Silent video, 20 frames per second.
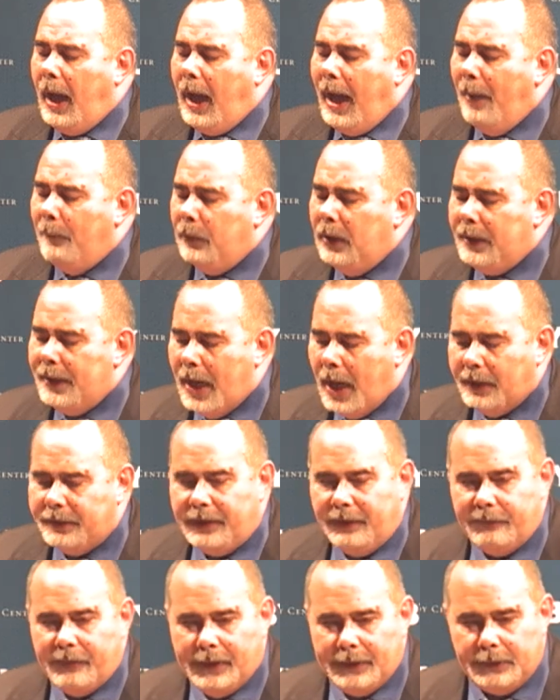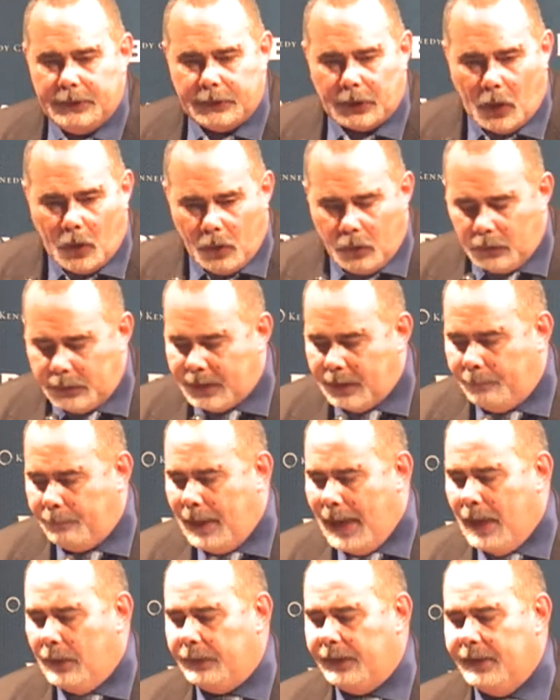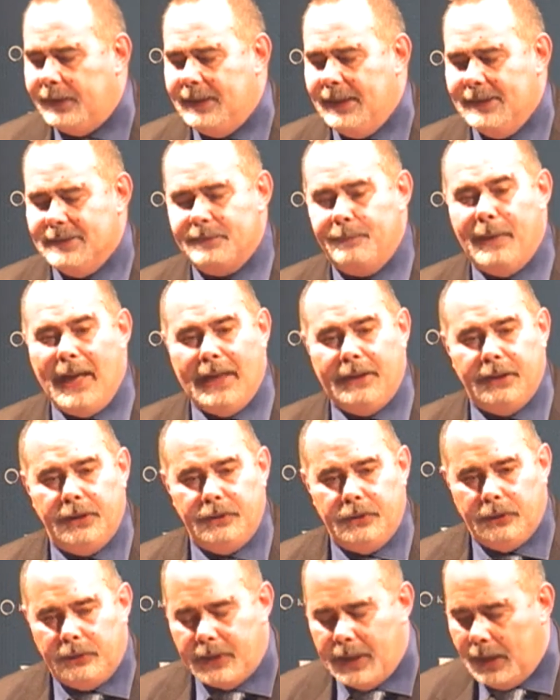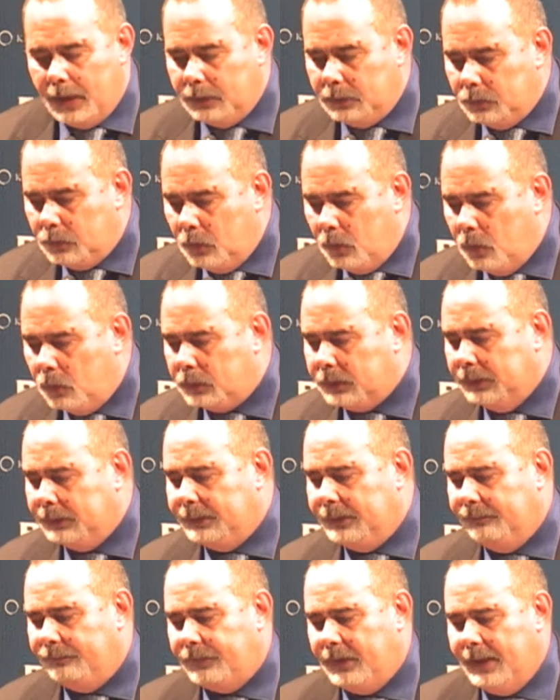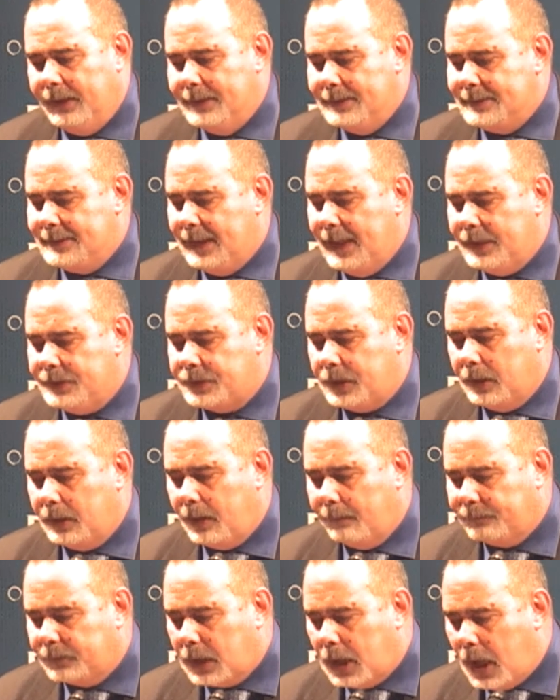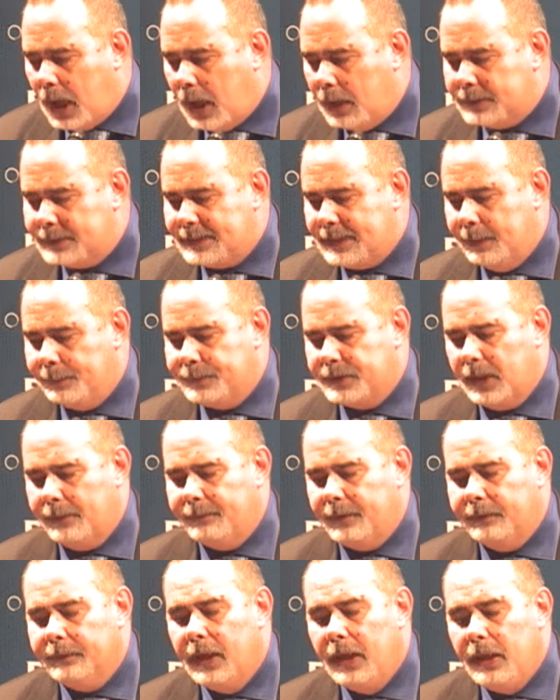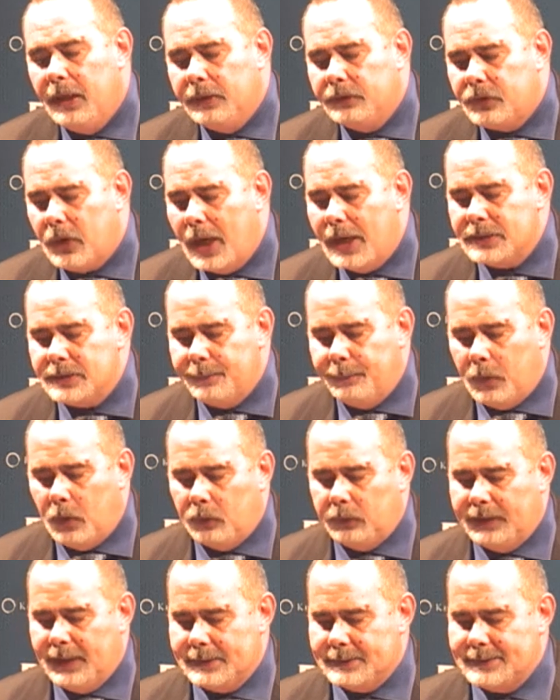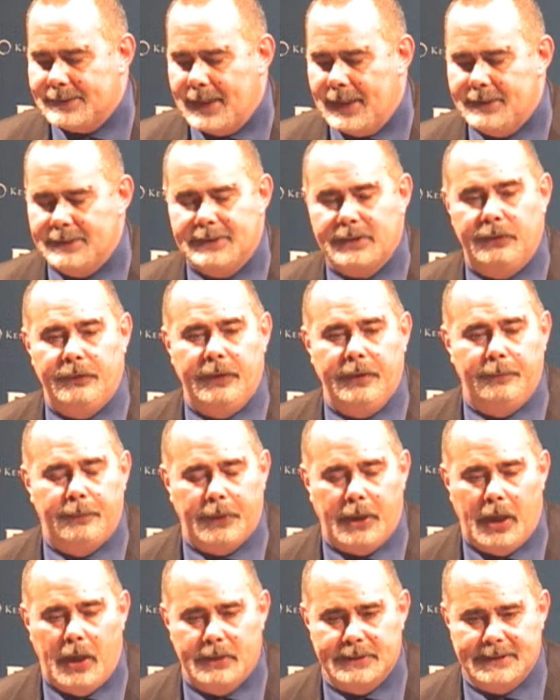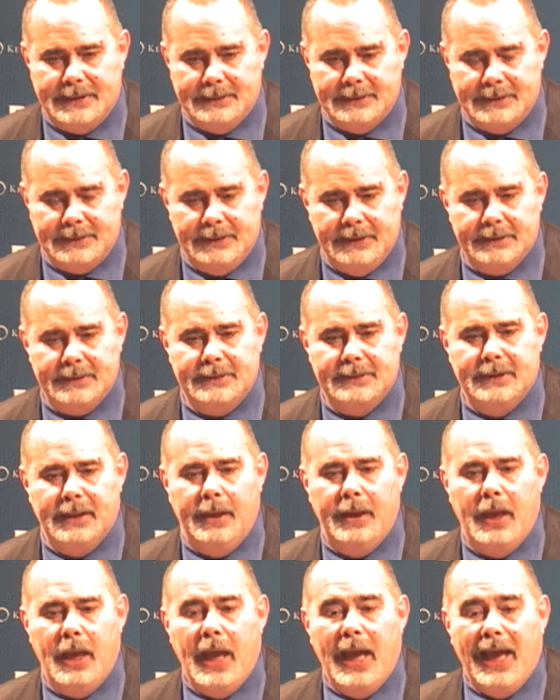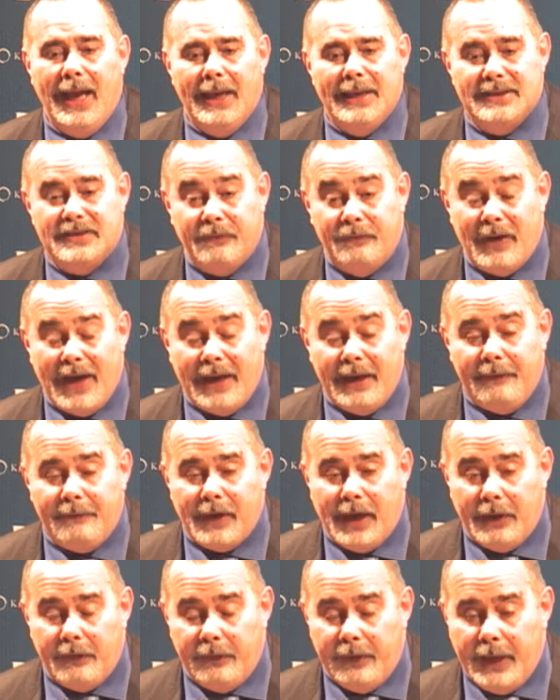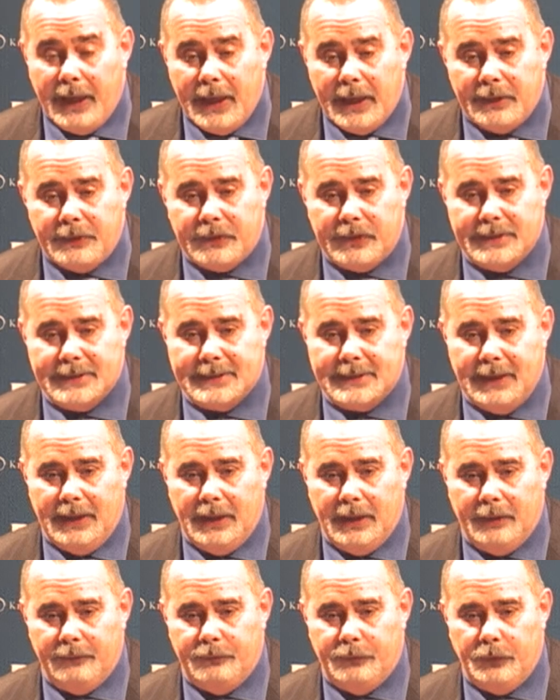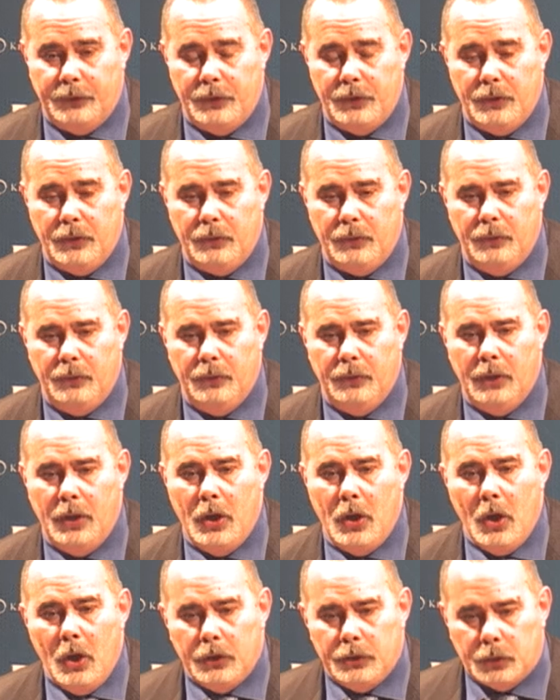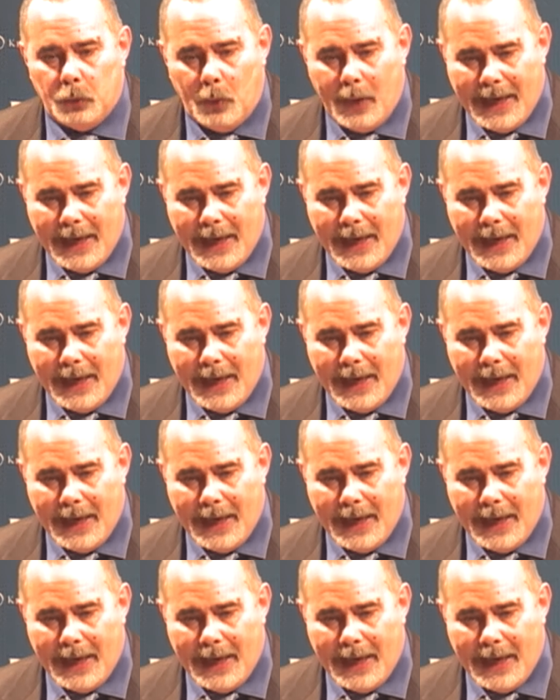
I will not even talk about this, but you can Google differentiation of concepts of uh, transmodal sensory processes. It's very, very interesting for you to